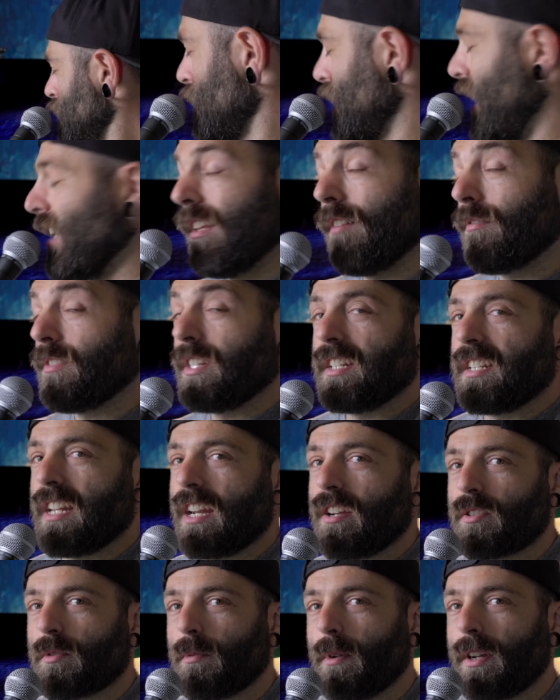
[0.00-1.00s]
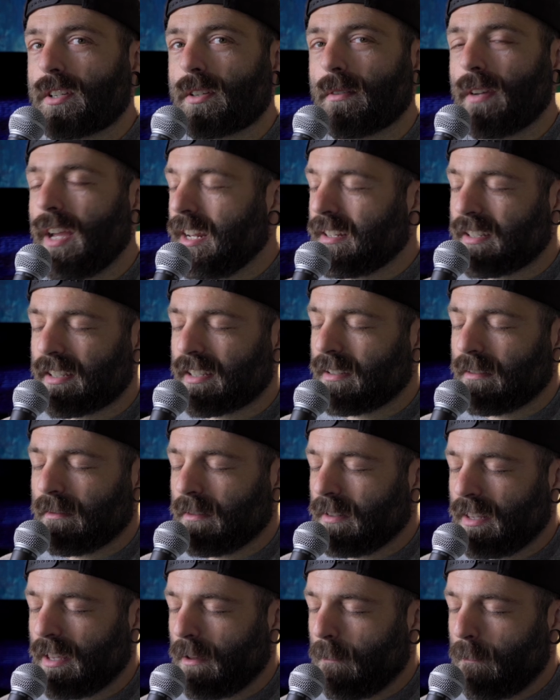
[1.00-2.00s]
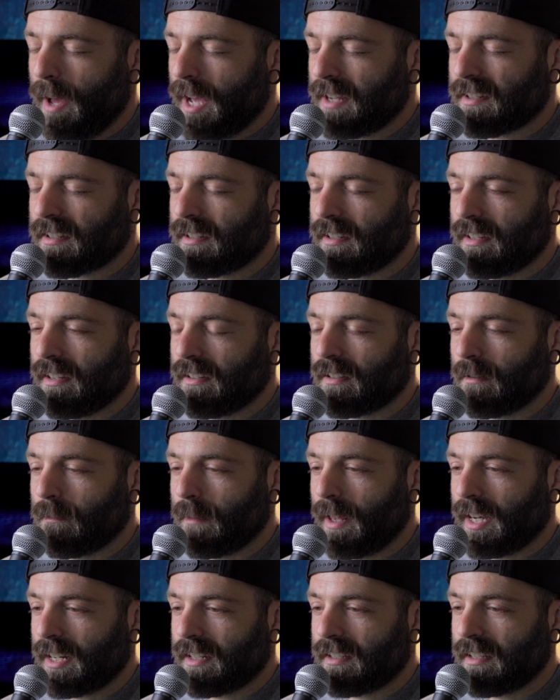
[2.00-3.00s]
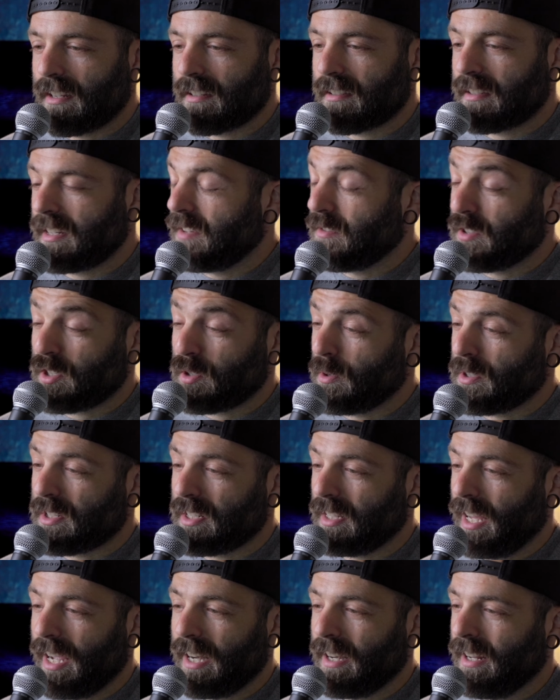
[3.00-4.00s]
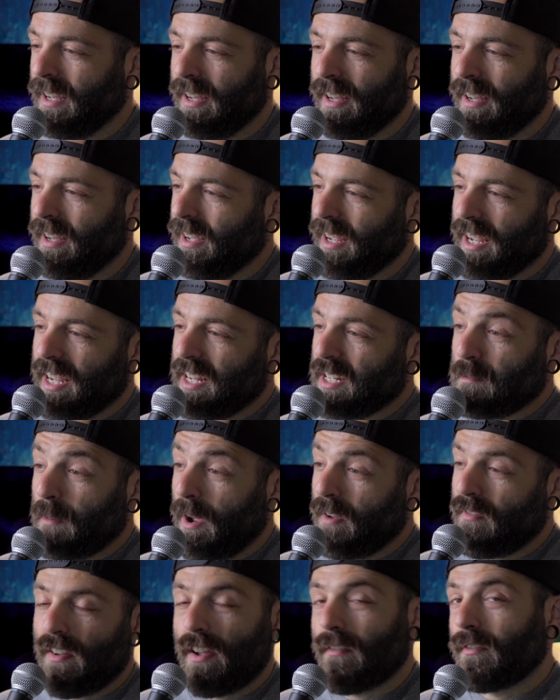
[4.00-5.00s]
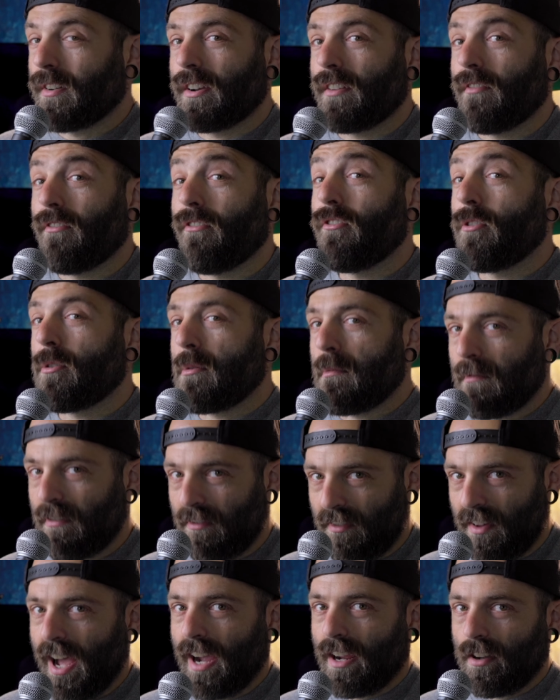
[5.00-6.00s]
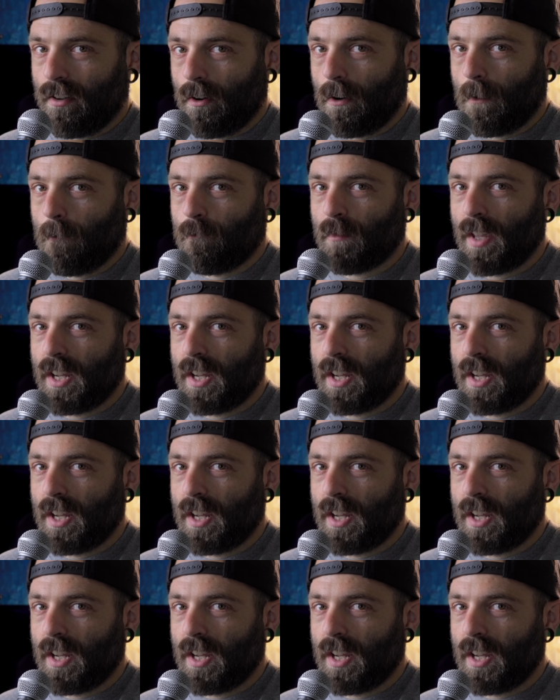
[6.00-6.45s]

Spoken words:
I love the Nintendo Switch. It's the best system that exists, and the Switch Lite is my favorite form factor.